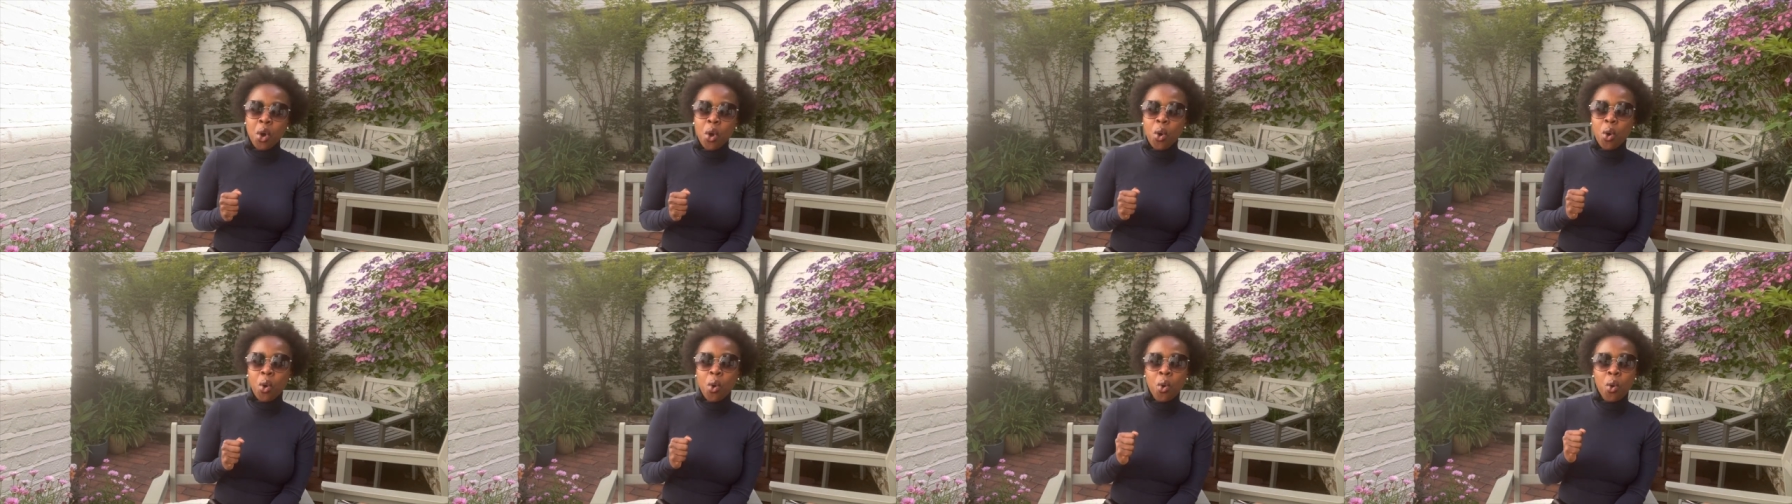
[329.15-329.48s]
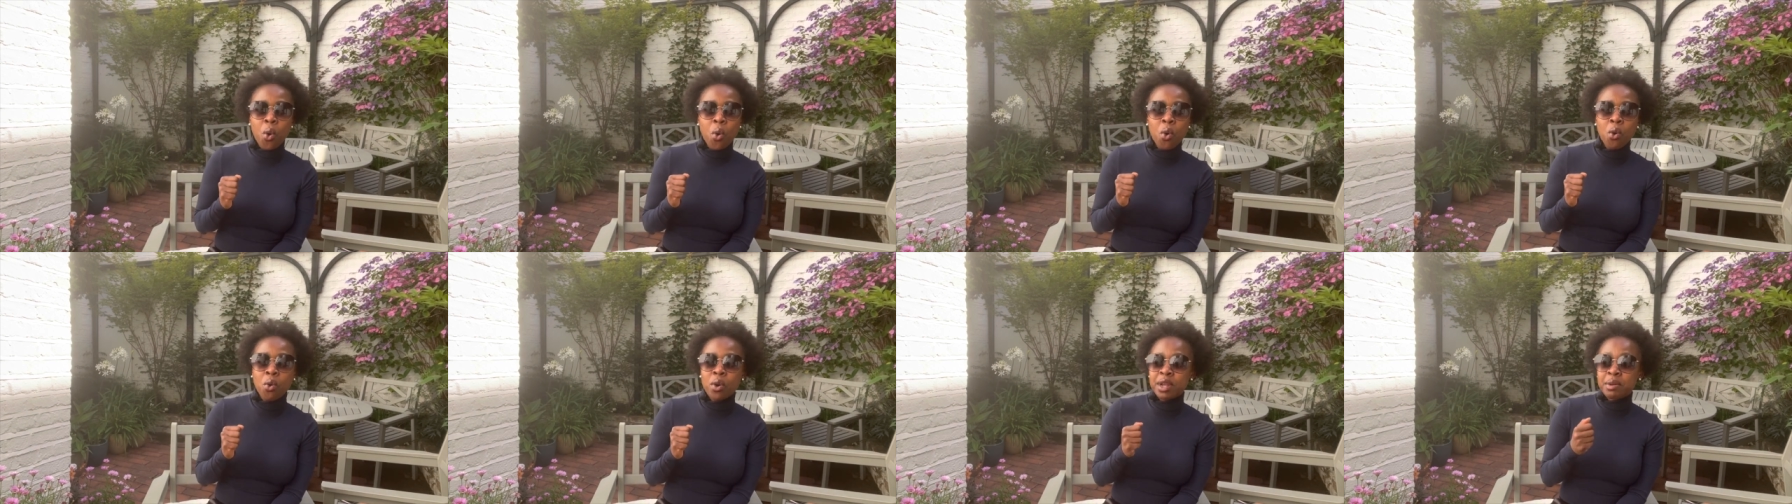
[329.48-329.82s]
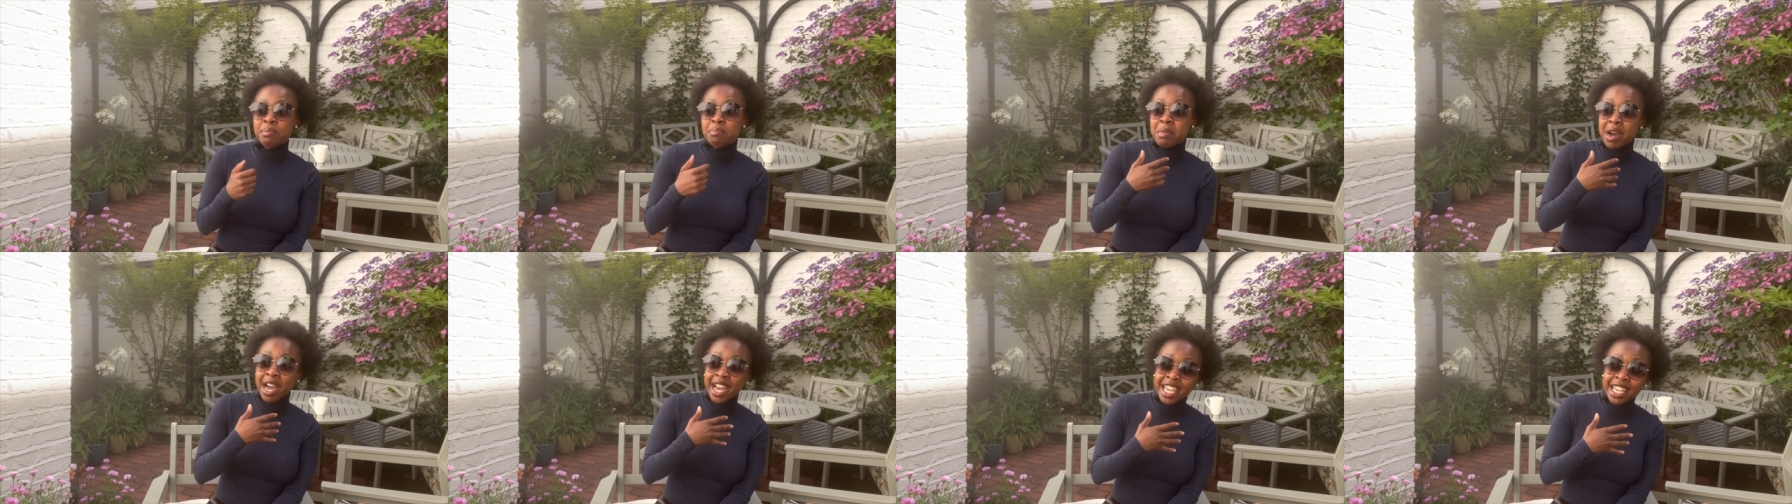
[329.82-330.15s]
or
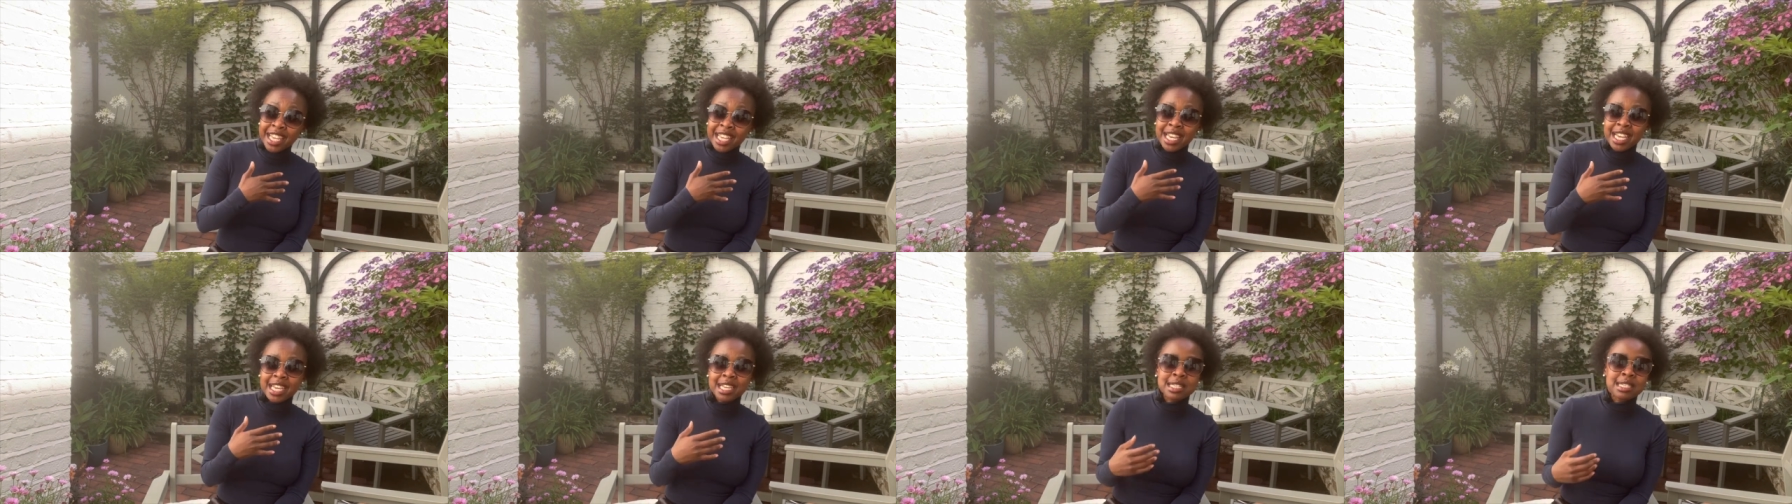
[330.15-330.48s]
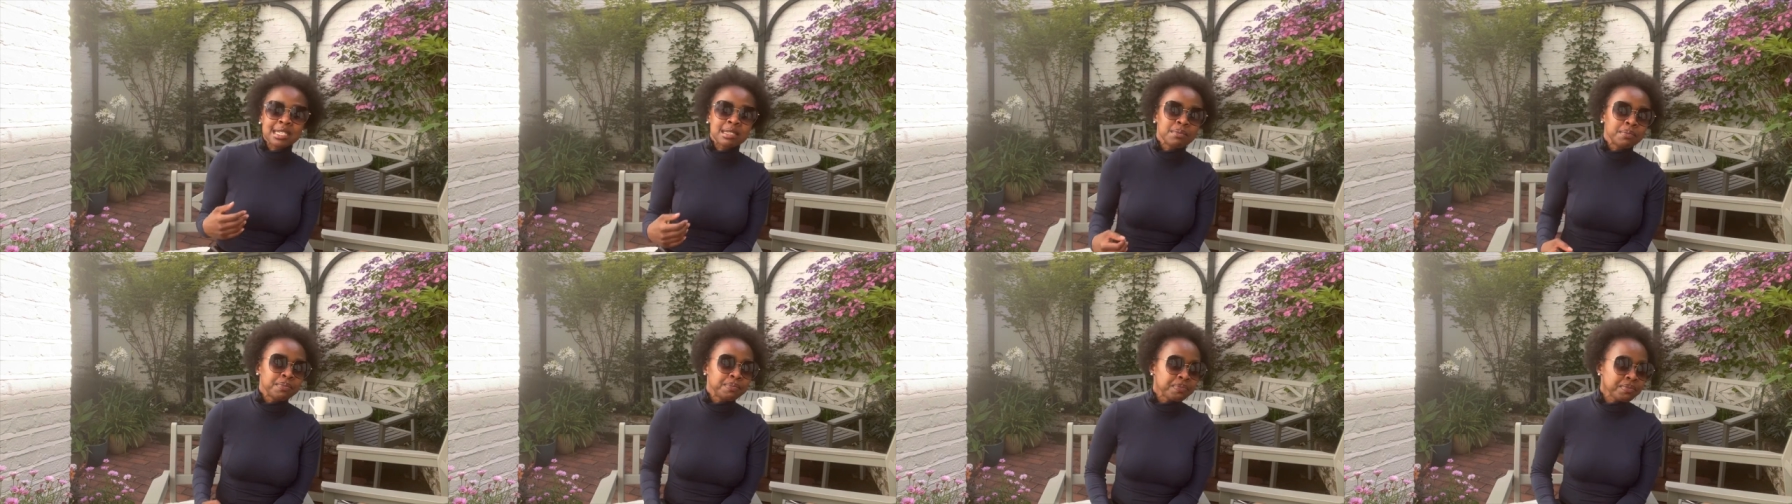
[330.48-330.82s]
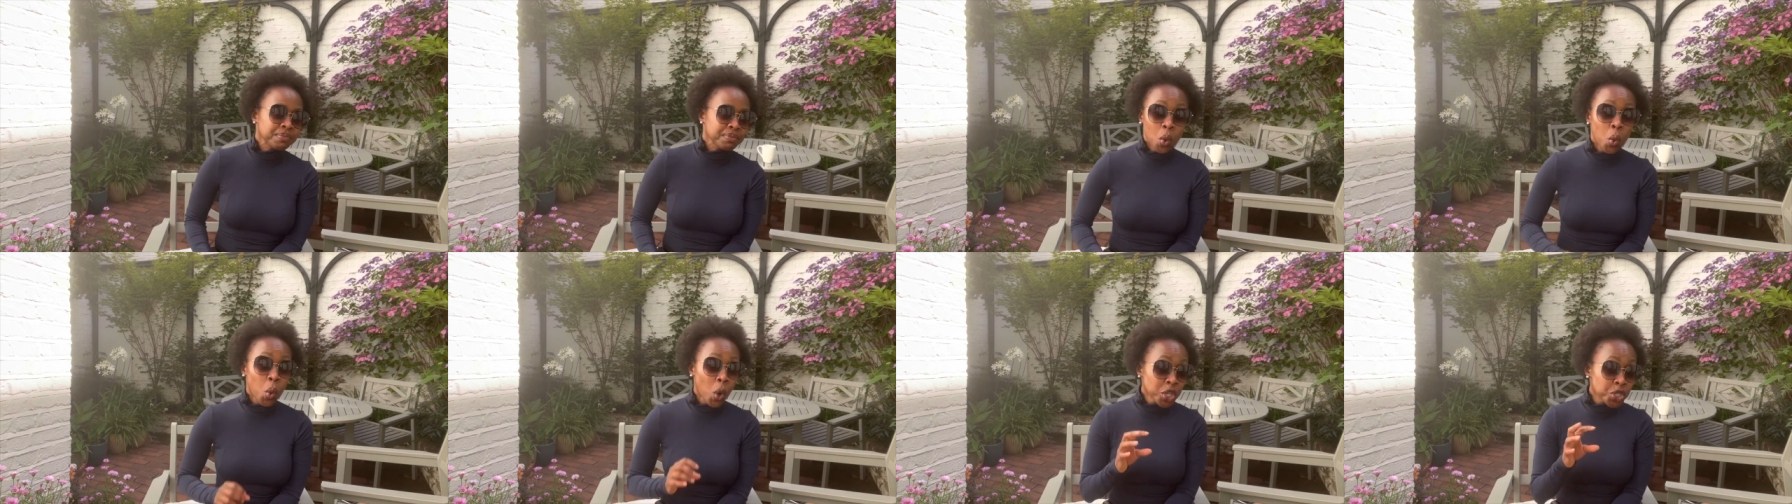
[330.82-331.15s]
in my case,
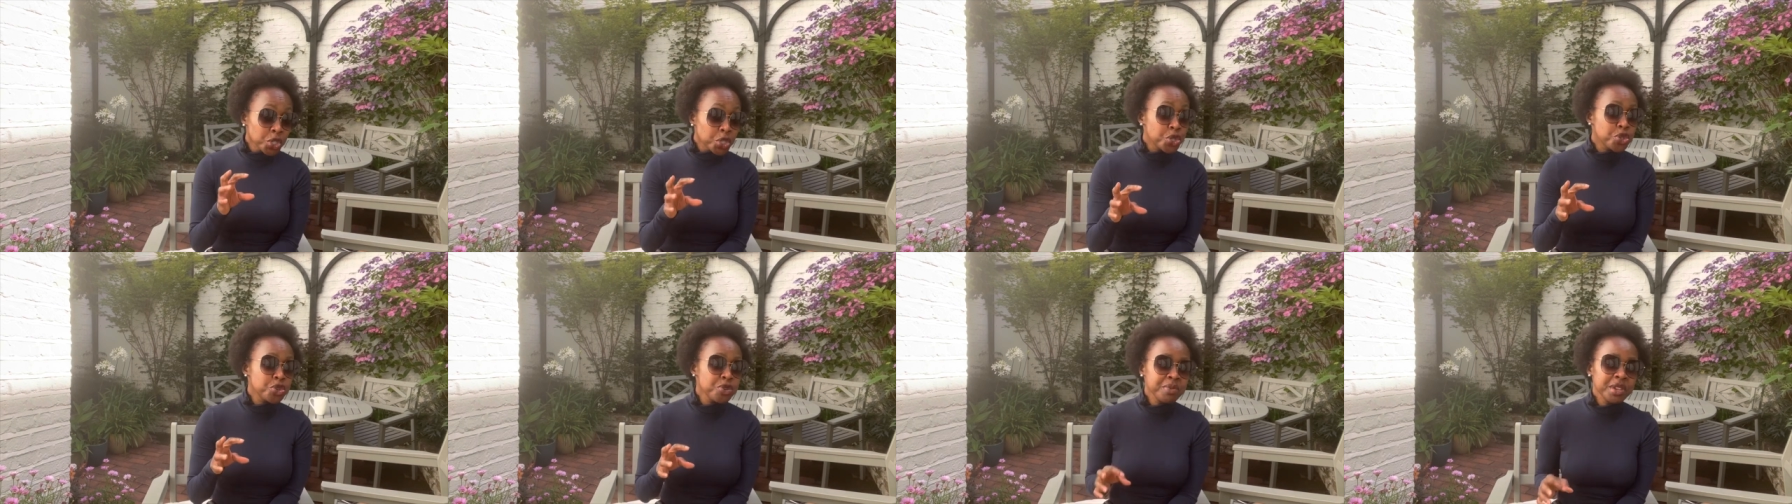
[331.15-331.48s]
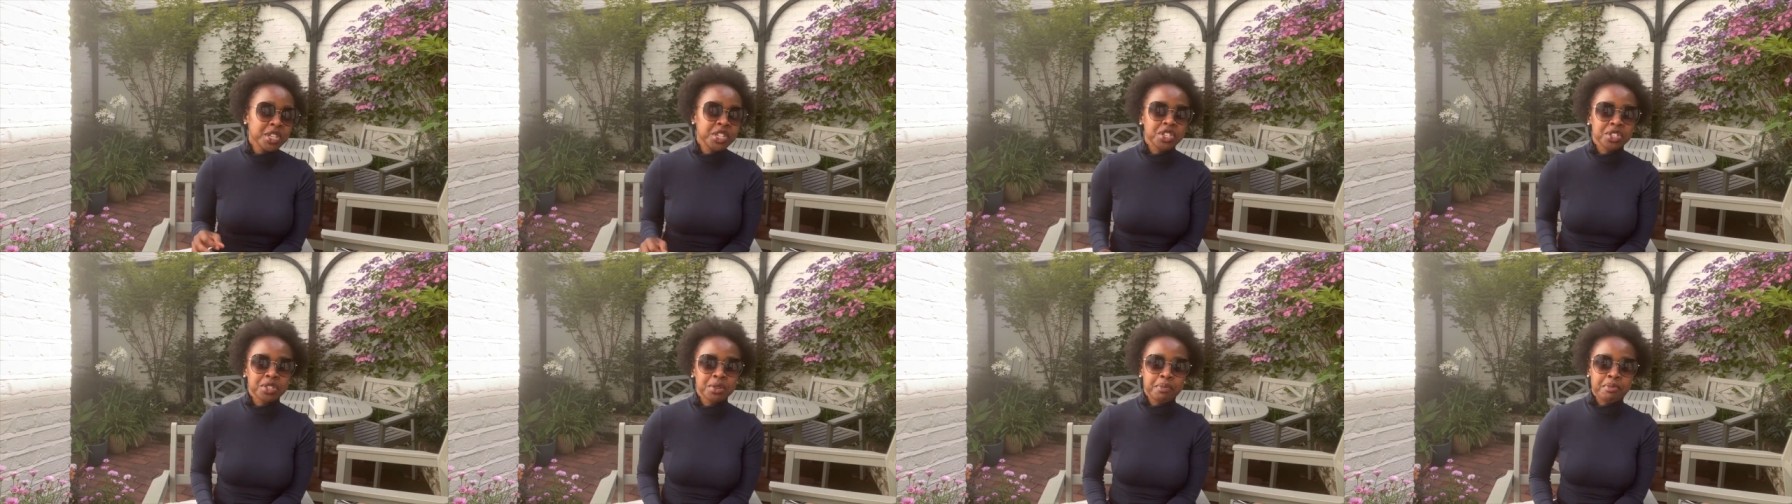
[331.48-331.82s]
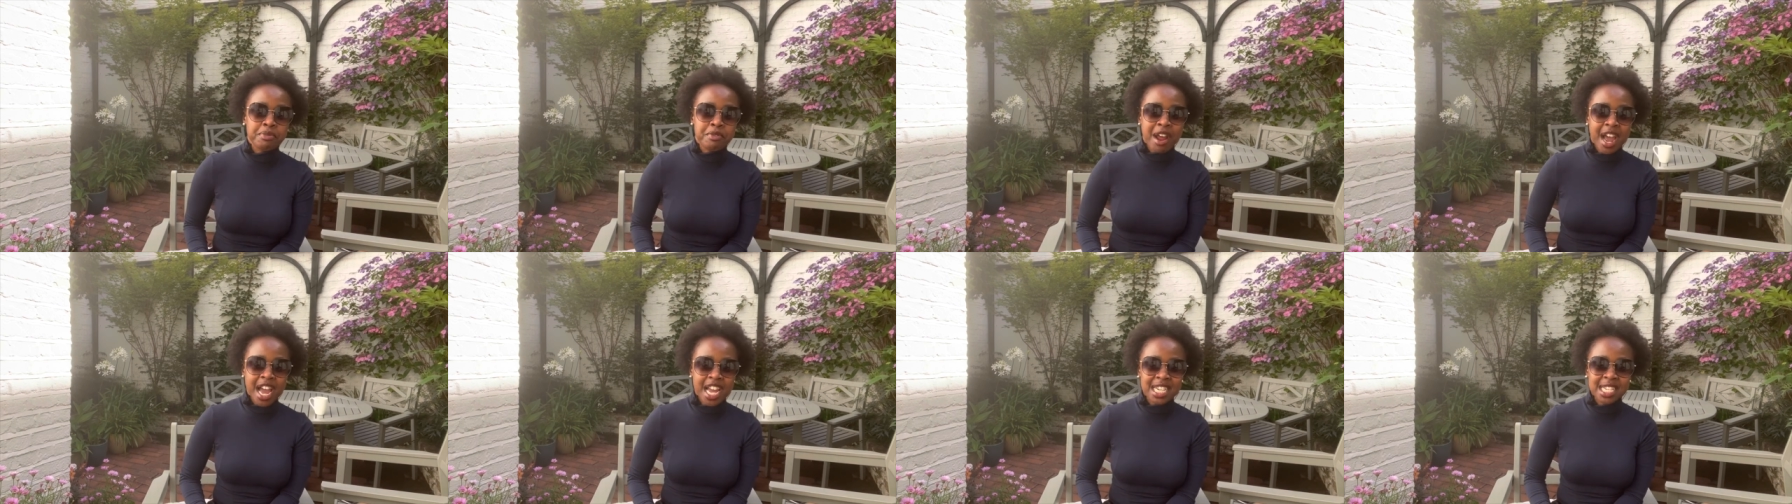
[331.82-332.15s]
what drew me to the
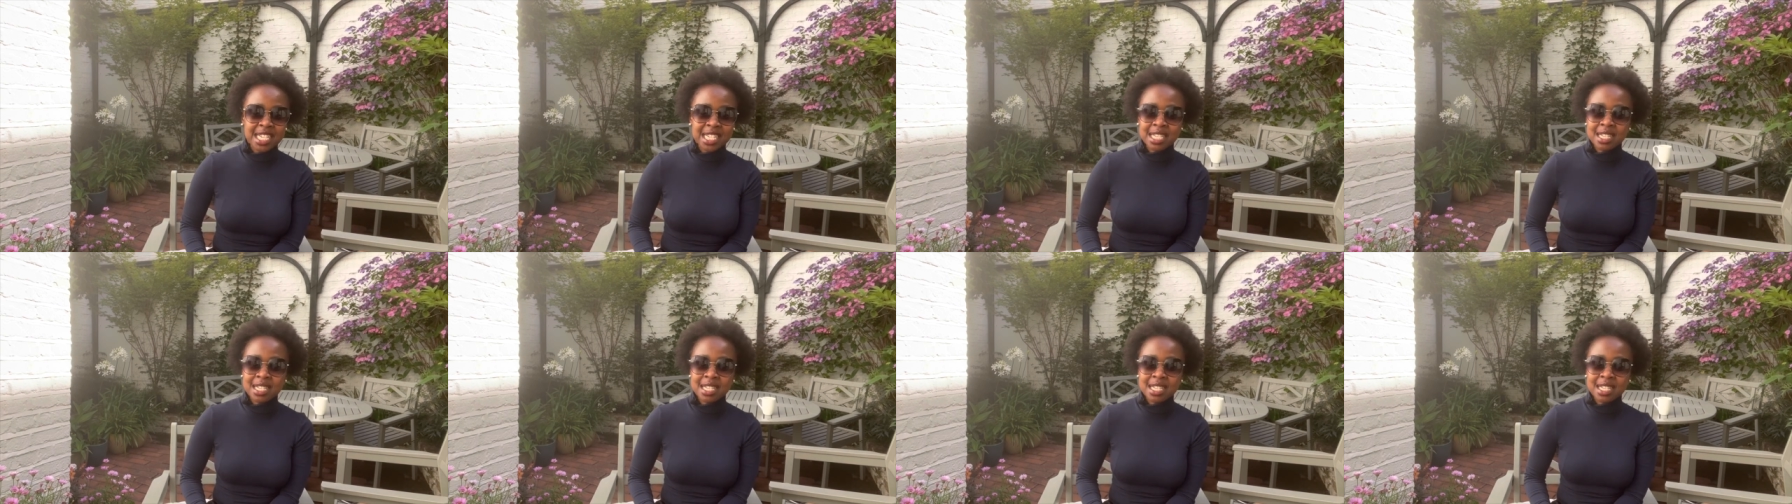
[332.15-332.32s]
brand